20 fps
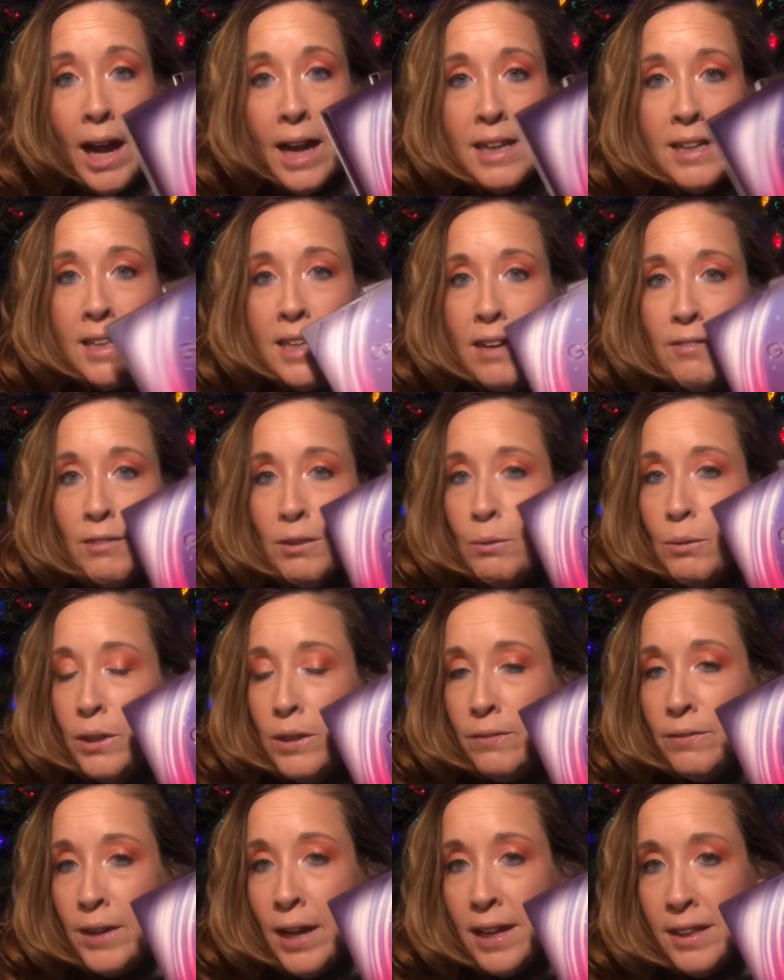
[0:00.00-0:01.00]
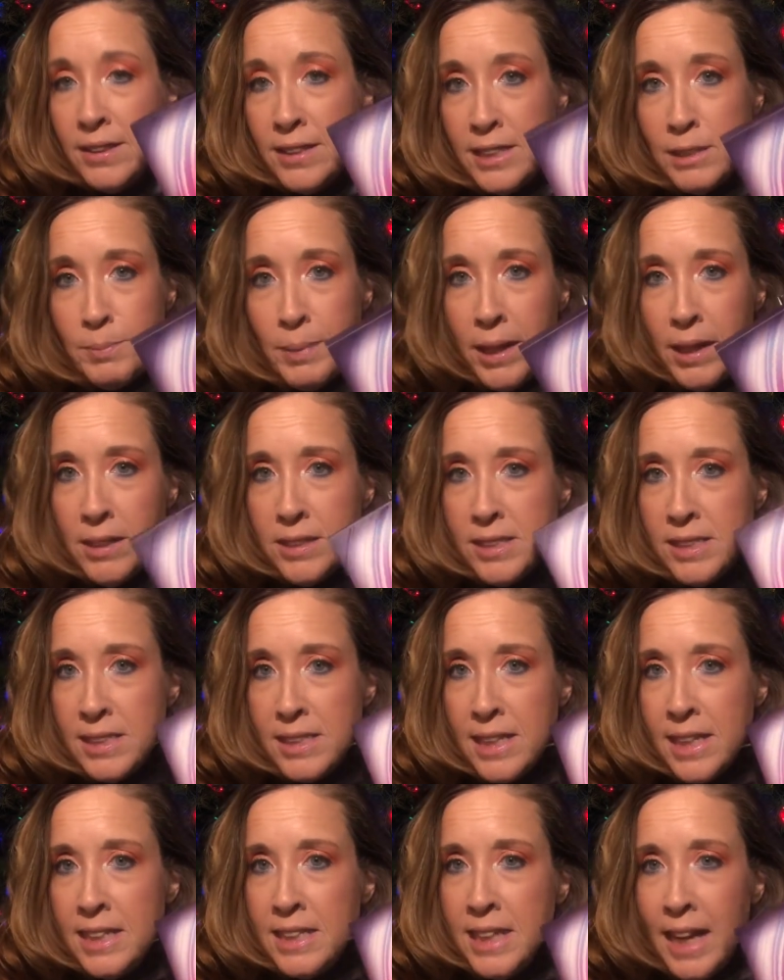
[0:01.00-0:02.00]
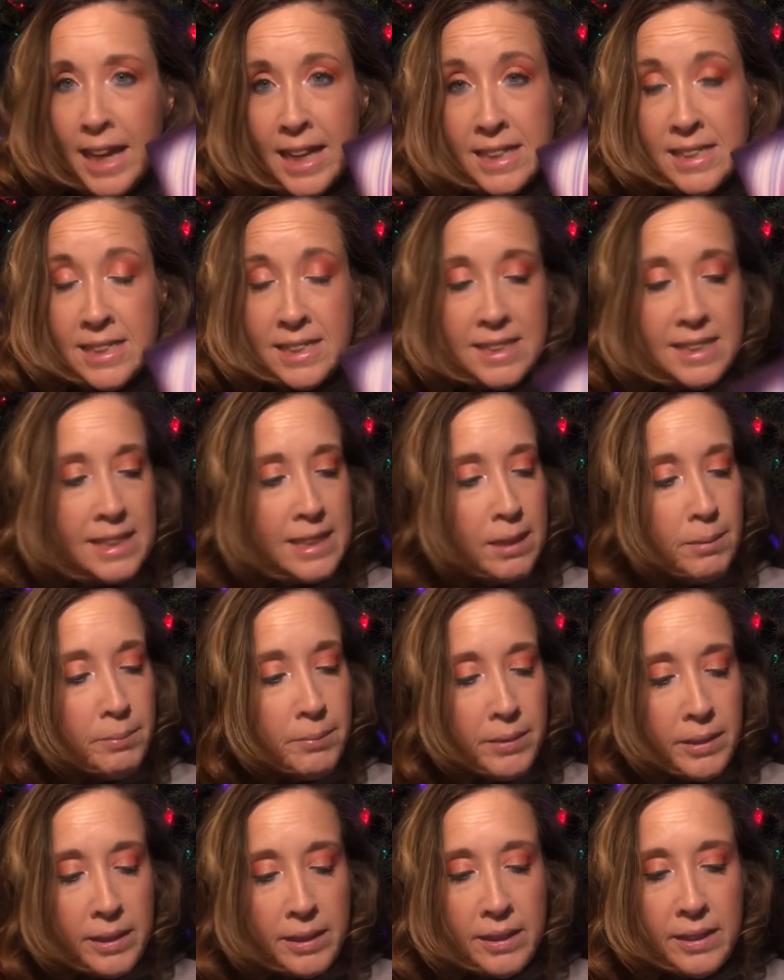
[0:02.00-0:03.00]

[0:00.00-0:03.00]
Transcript: I never would have gotten these palettes because I hadn't seen them.